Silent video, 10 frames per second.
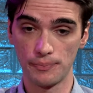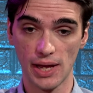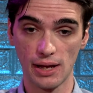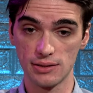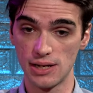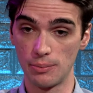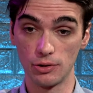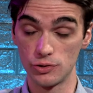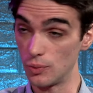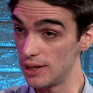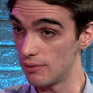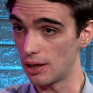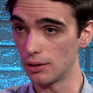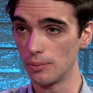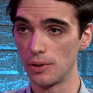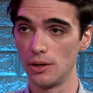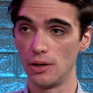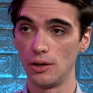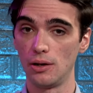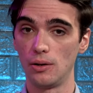as neighborhoods redevelop,
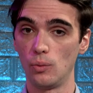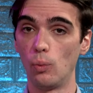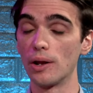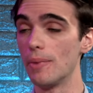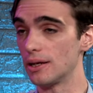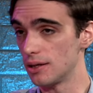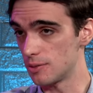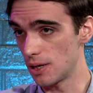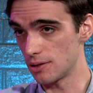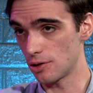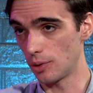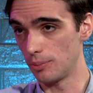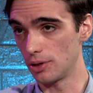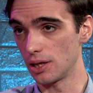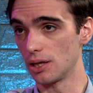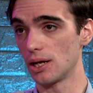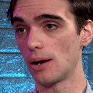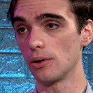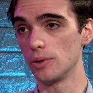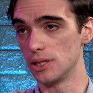what amenity spaces are we putting in?
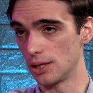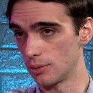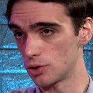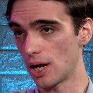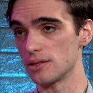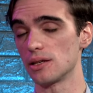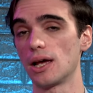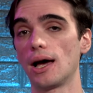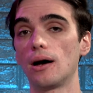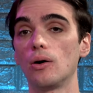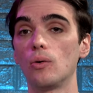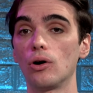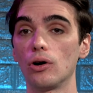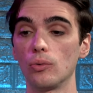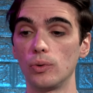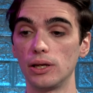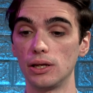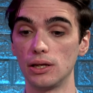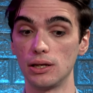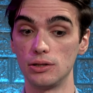How are we dealing with transit? How are
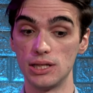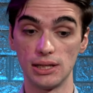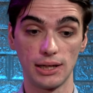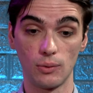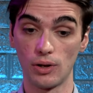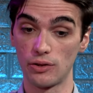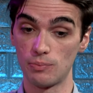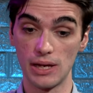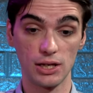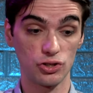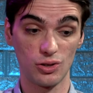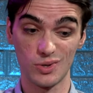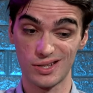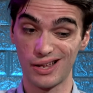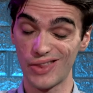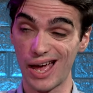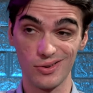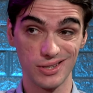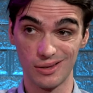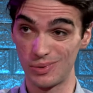we dealing with making sure that we still have the
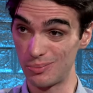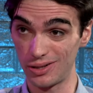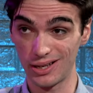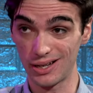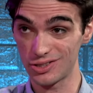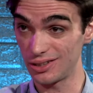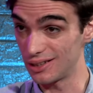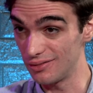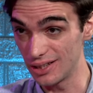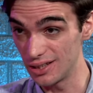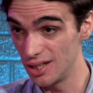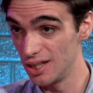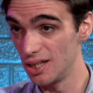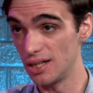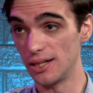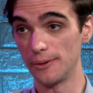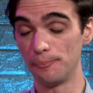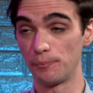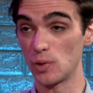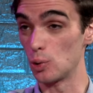housing that people can actually live in?
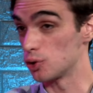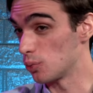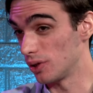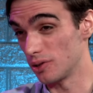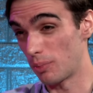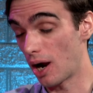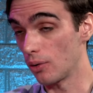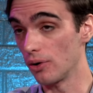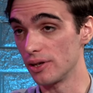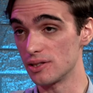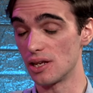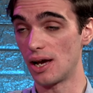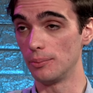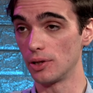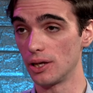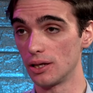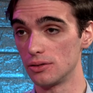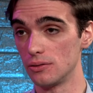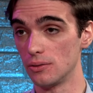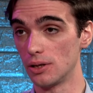Those are really the priorities that I'm looking
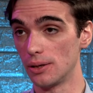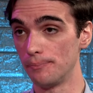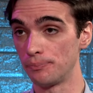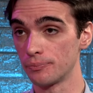to